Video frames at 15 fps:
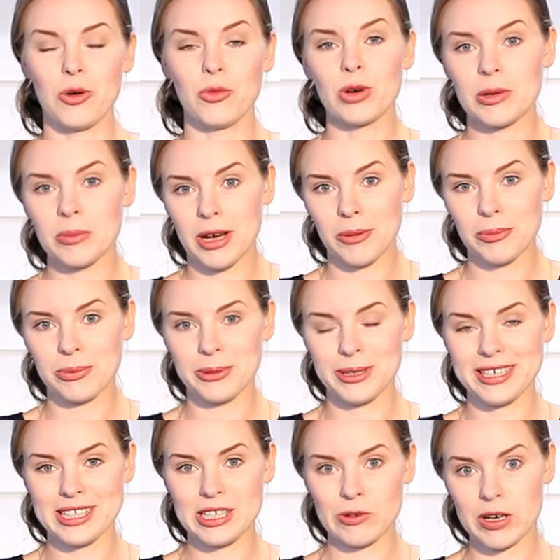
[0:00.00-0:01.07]
Warm-up
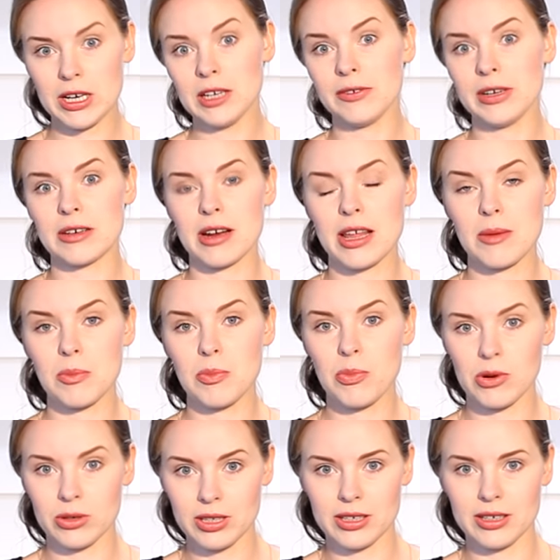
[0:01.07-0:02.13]
is really very
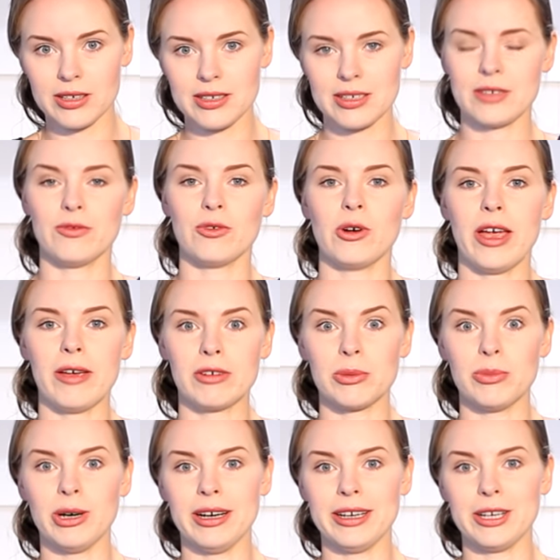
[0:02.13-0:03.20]
important for
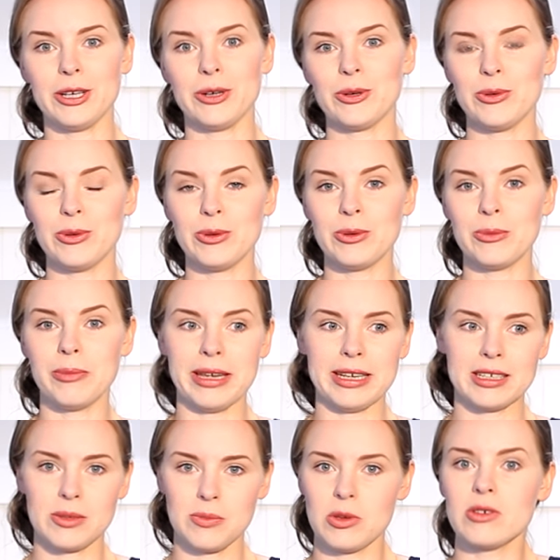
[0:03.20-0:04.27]
everybody who
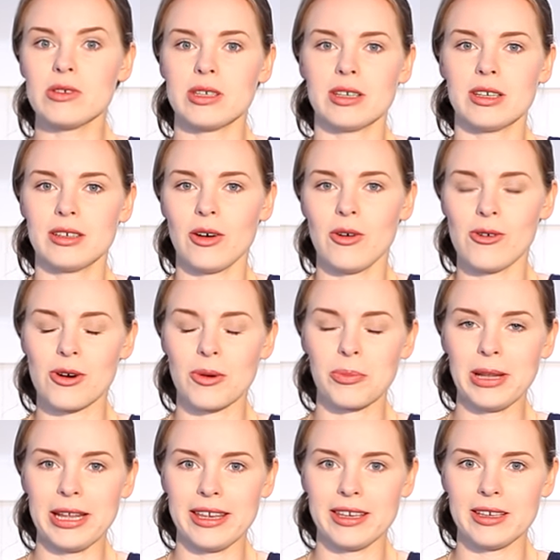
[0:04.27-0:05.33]
makes music or
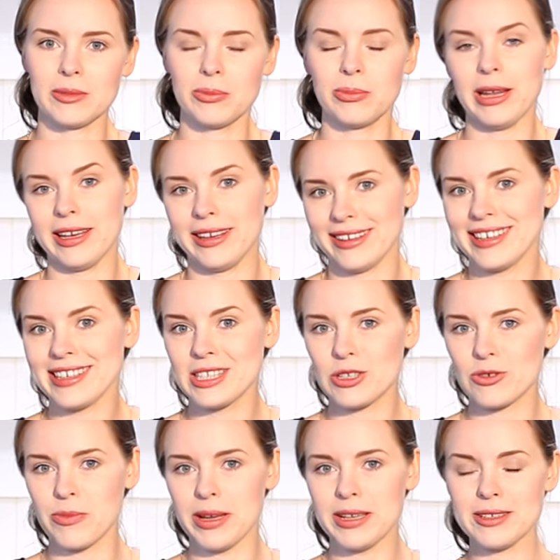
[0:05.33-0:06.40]
play play
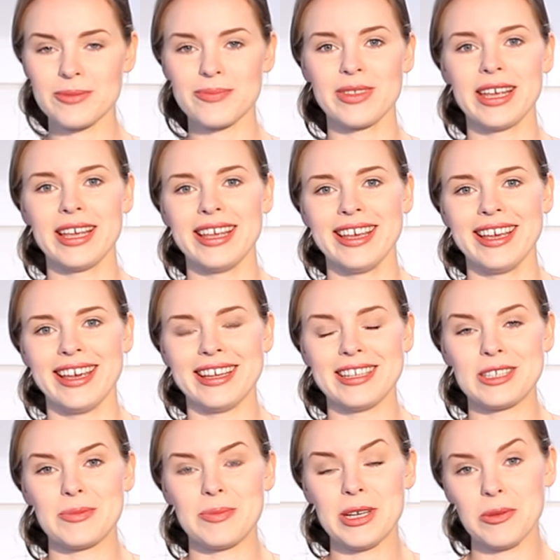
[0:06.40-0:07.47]
instrument.
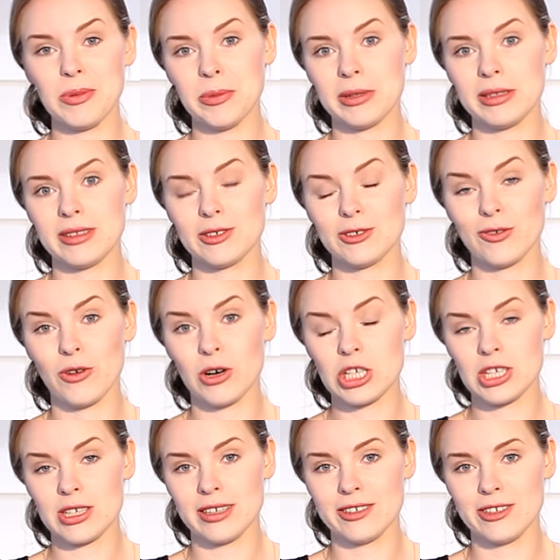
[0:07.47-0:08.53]
And many people
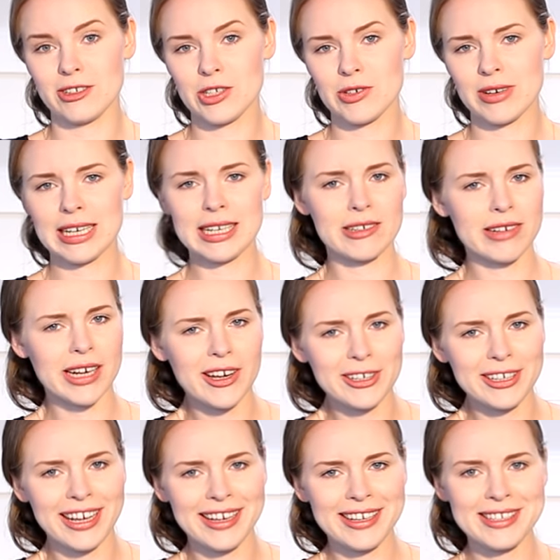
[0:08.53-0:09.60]
unfortunately don't really
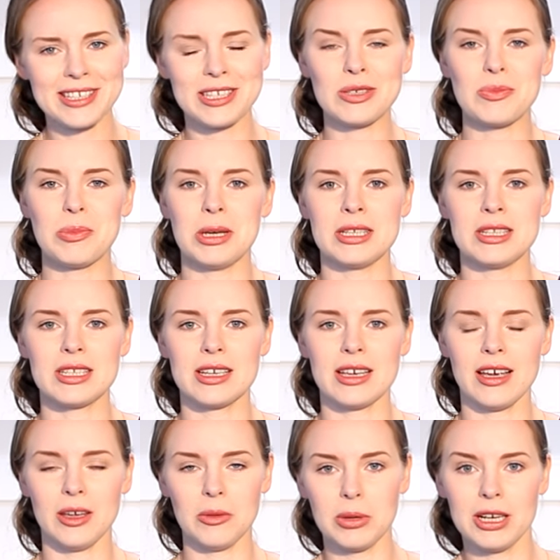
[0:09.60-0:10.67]
recognize it, but
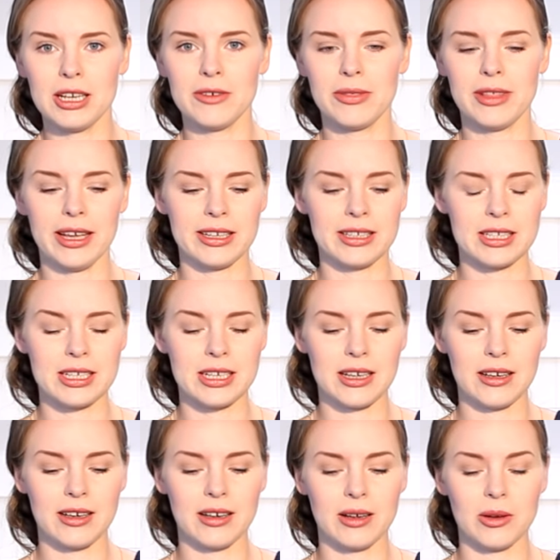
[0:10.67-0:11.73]
I believe that
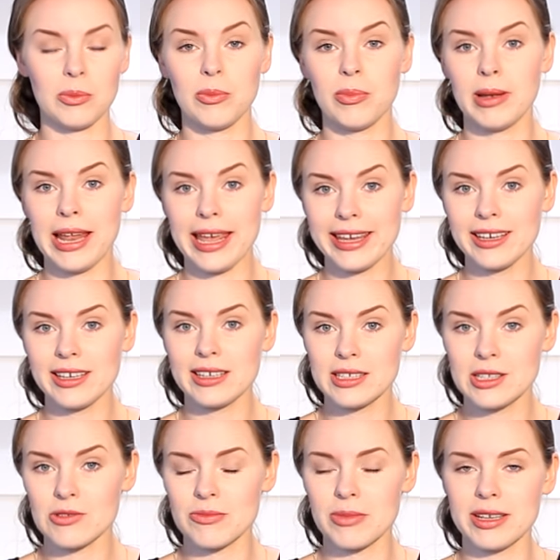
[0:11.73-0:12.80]
uh, playing
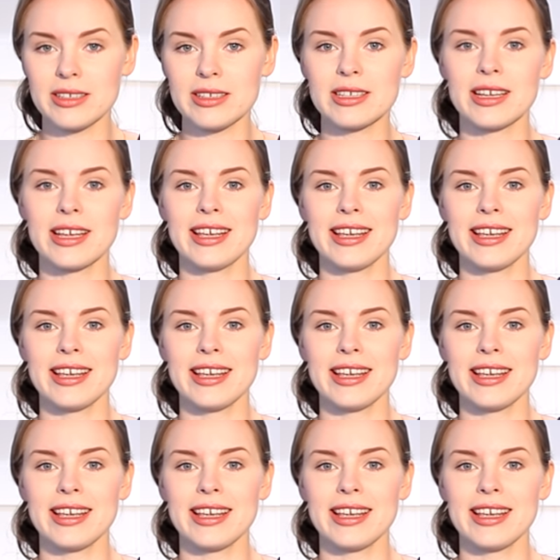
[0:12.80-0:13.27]
instrument